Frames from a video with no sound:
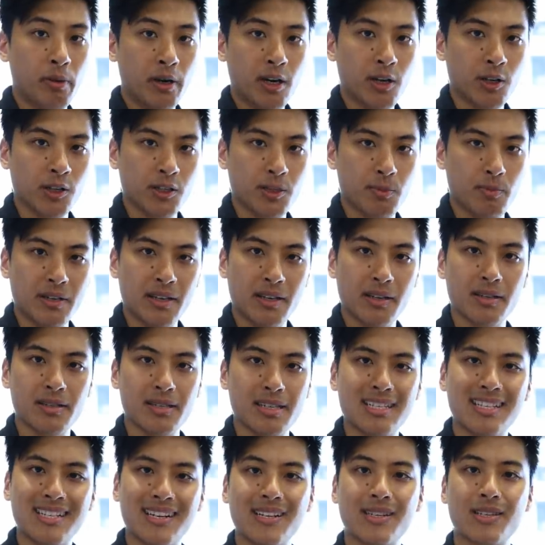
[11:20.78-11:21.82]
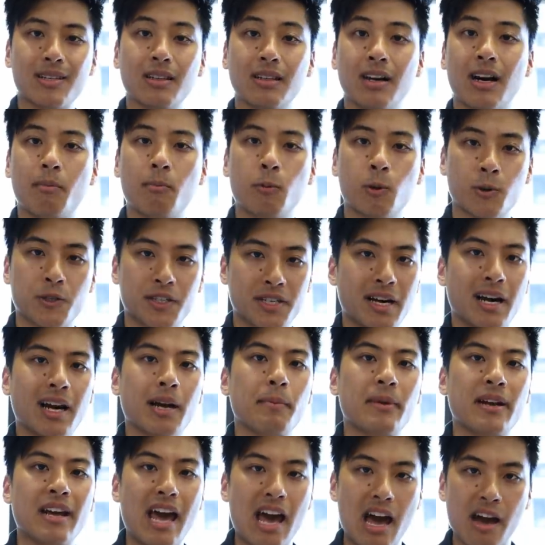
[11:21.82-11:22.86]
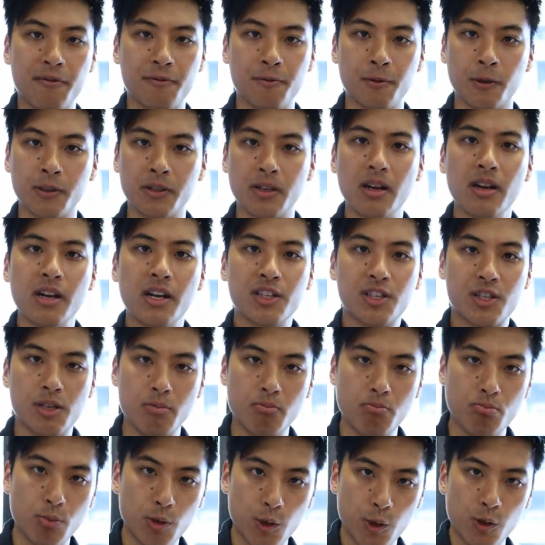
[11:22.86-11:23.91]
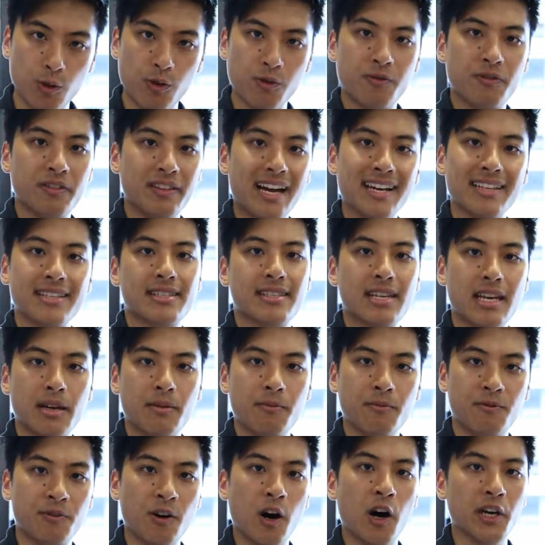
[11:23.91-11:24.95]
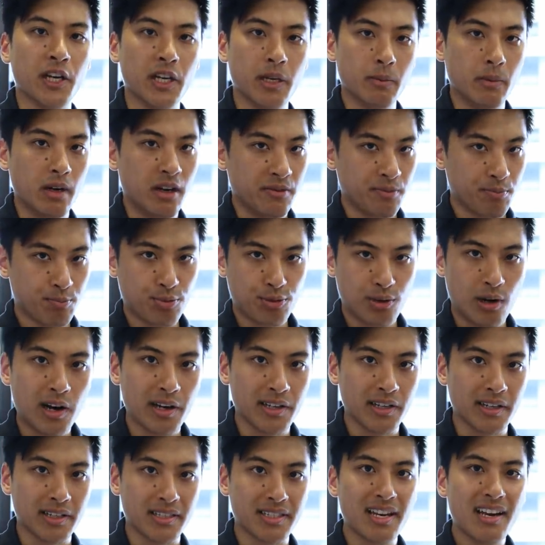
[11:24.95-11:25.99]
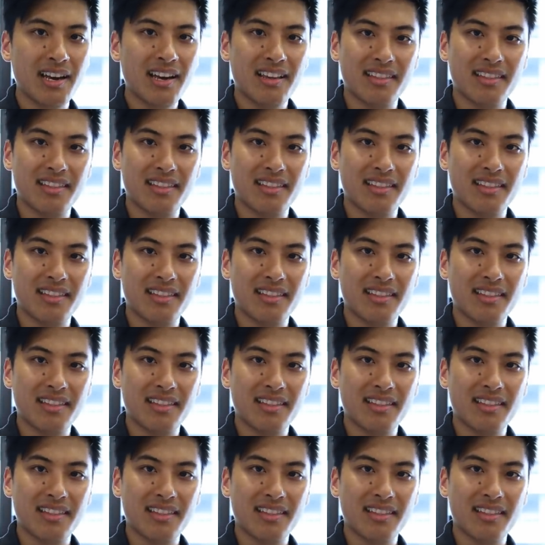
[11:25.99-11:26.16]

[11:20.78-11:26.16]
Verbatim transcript: parts because it takes a lot more time and effort to move that same volume of product